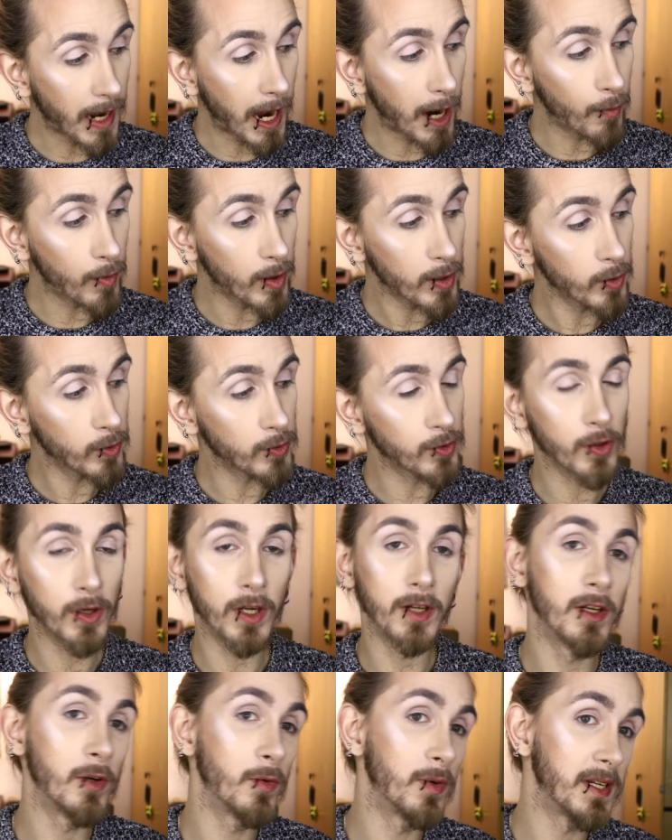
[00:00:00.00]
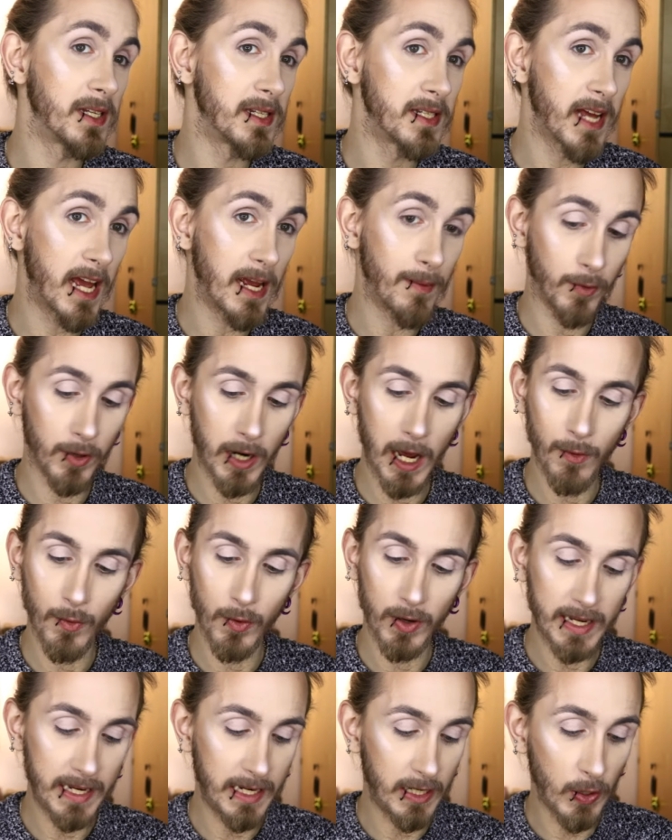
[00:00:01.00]
Now we're just gonna do the same on
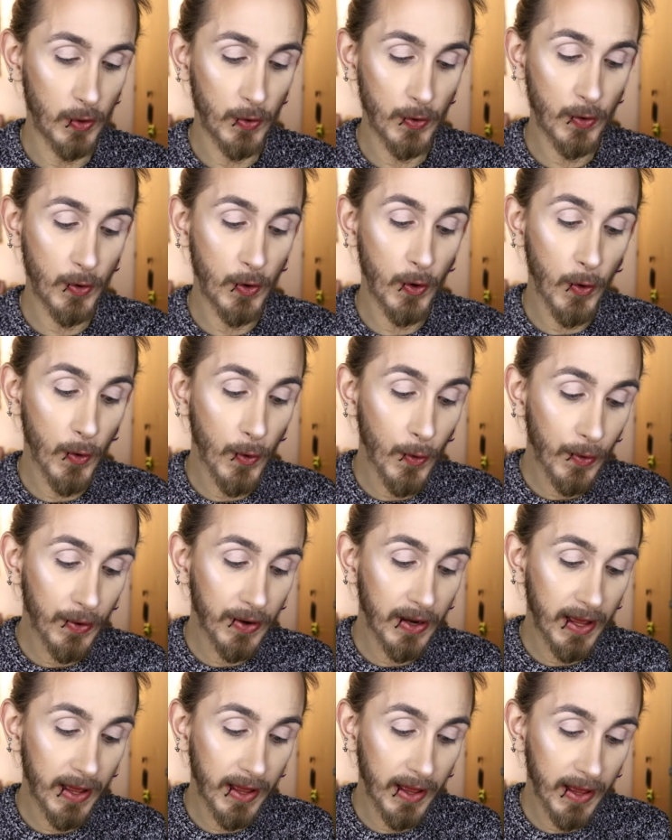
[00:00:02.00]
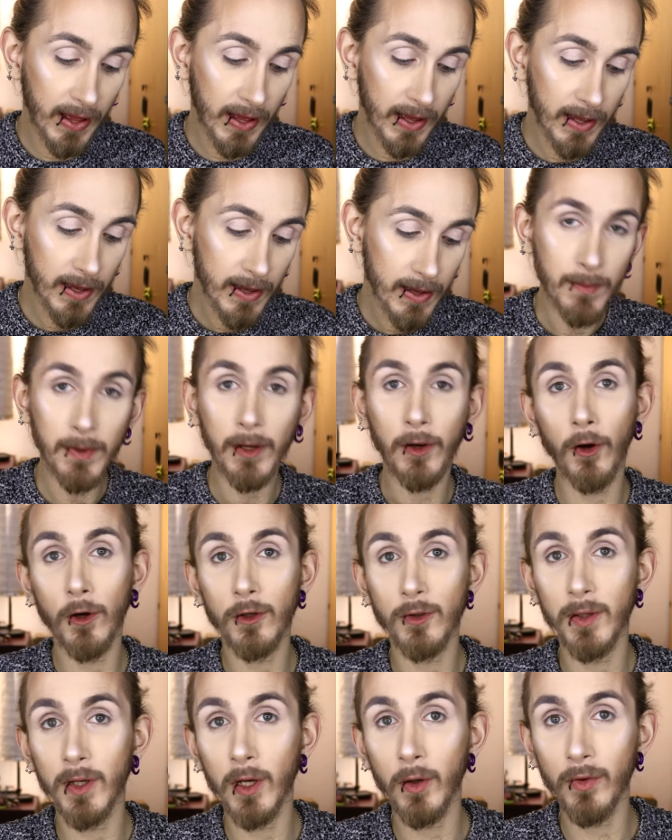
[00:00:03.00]
our inner corner.
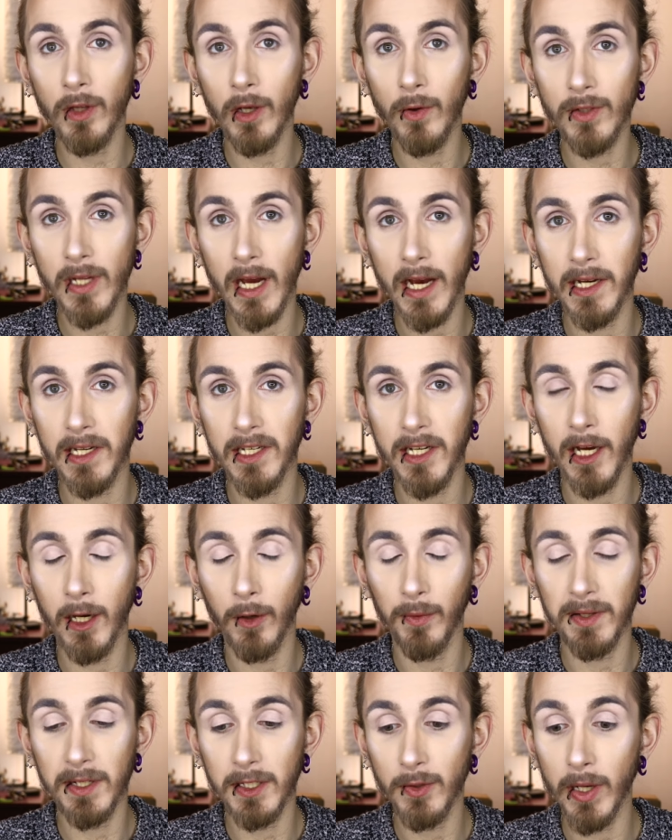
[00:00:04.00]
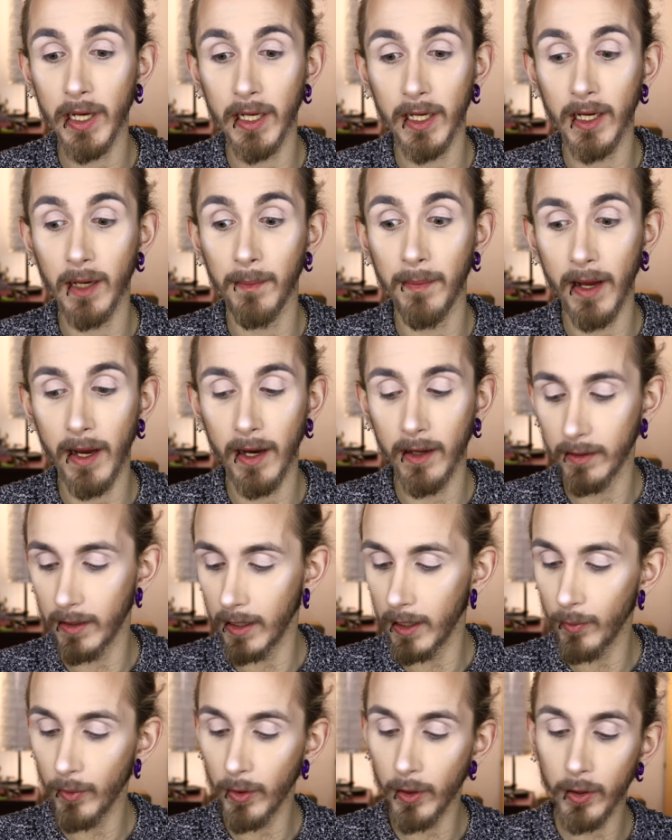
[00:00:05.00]
Because we don't use eyeshadow in Sweden
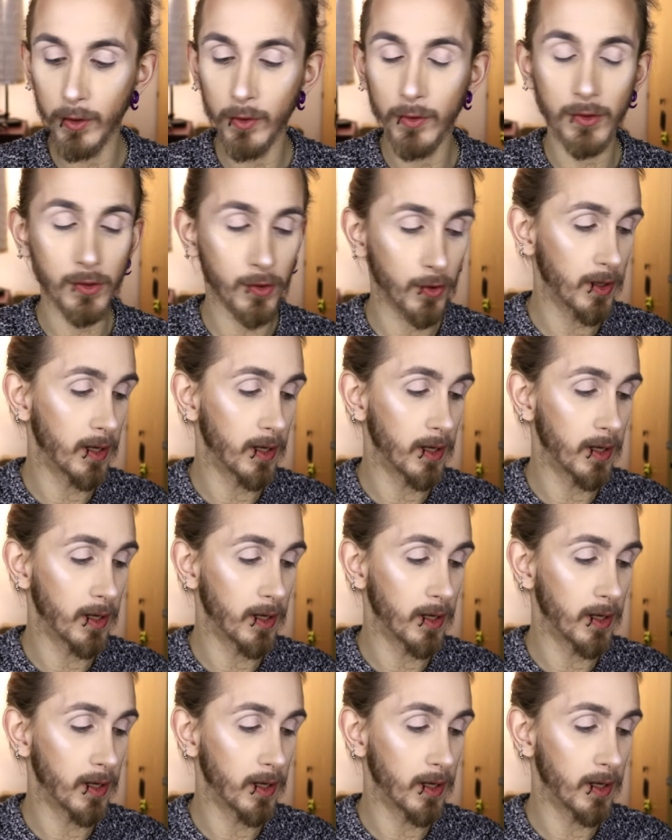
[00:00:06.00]
apparently. We're just